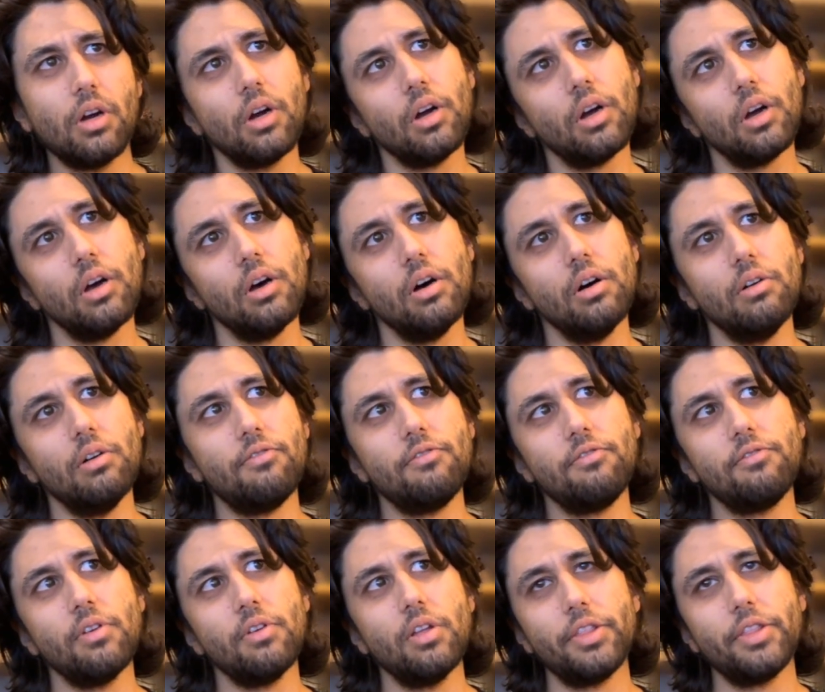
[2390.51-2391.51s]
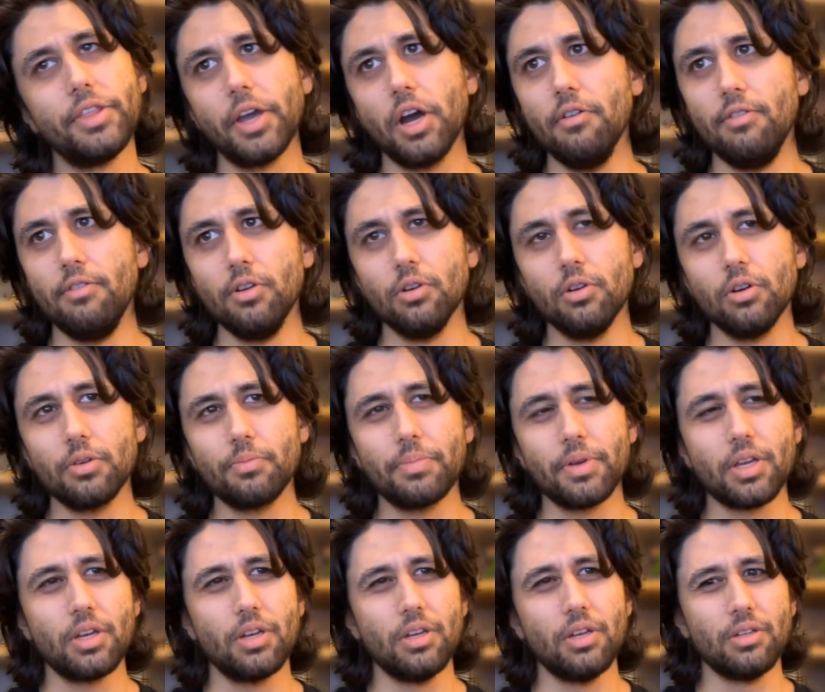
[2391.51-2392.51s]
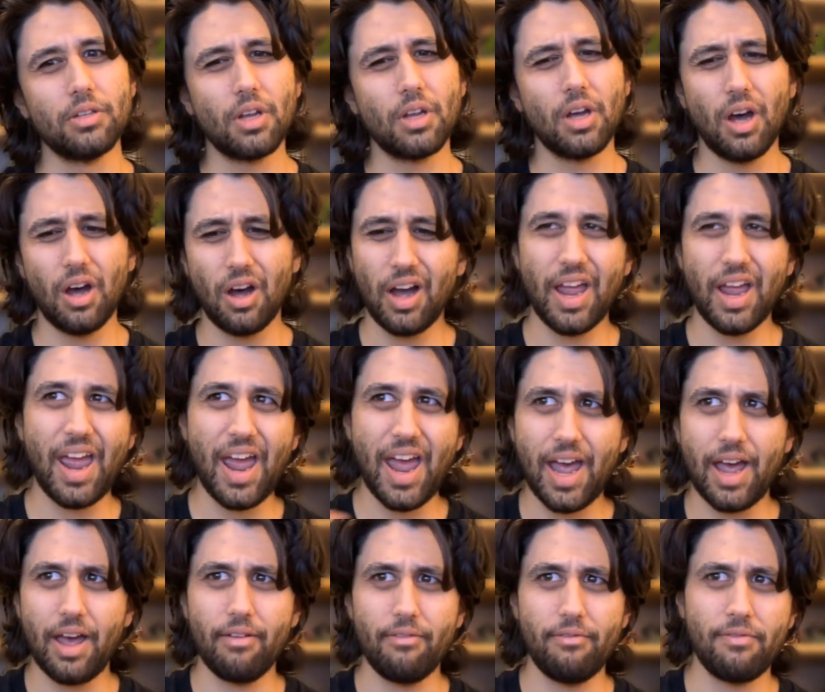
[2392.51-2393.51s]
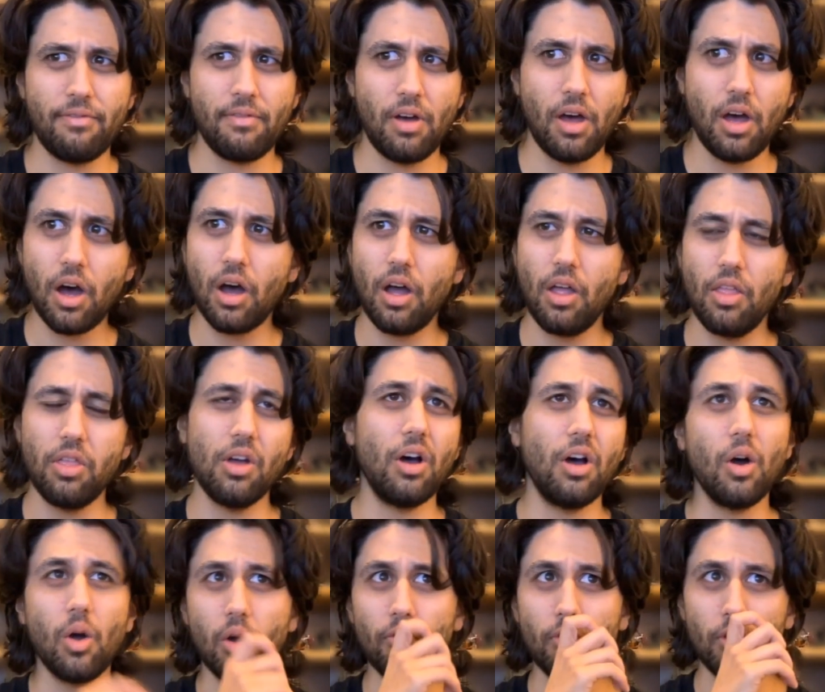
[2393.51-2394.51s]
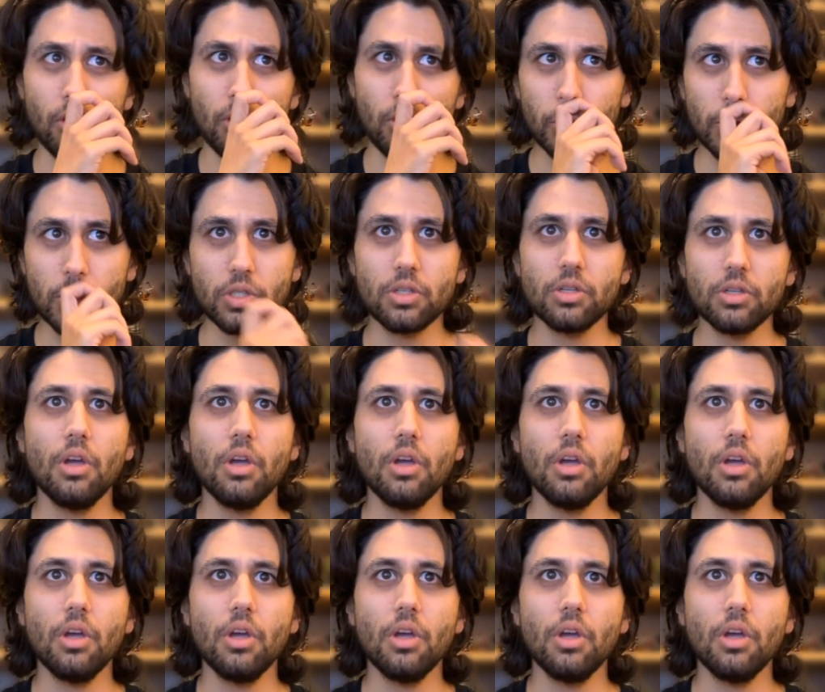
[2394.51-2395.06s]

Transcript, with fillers: of the Overlord because I have other Overlords.